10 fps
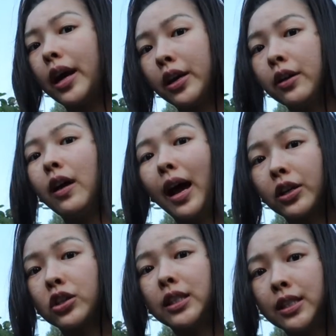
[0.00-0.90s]
I could
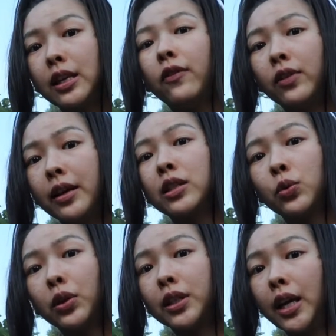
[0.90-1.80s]
actually see a flying
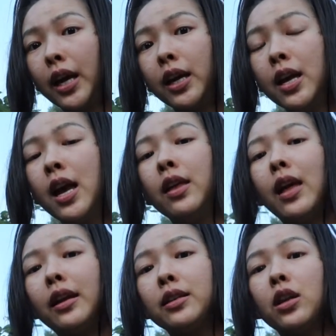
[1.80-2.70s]
squirrel today.
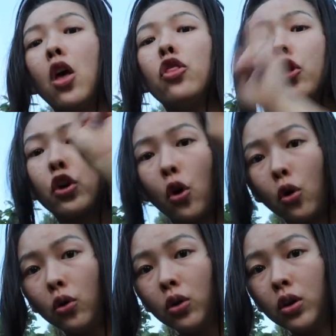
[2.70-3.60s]
That is the
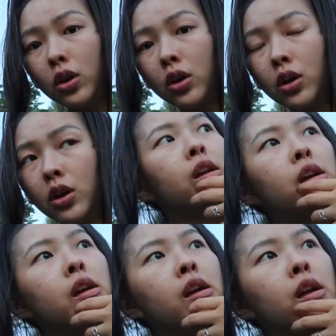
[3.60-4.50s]
goal.
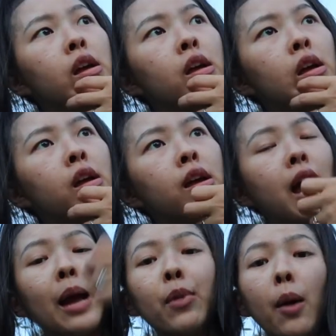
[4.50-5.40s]

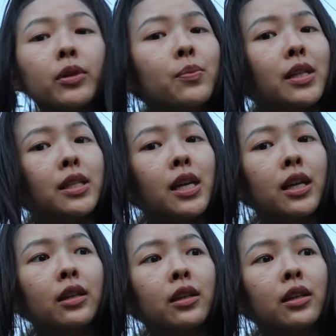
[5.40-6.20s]
I'm optimistic.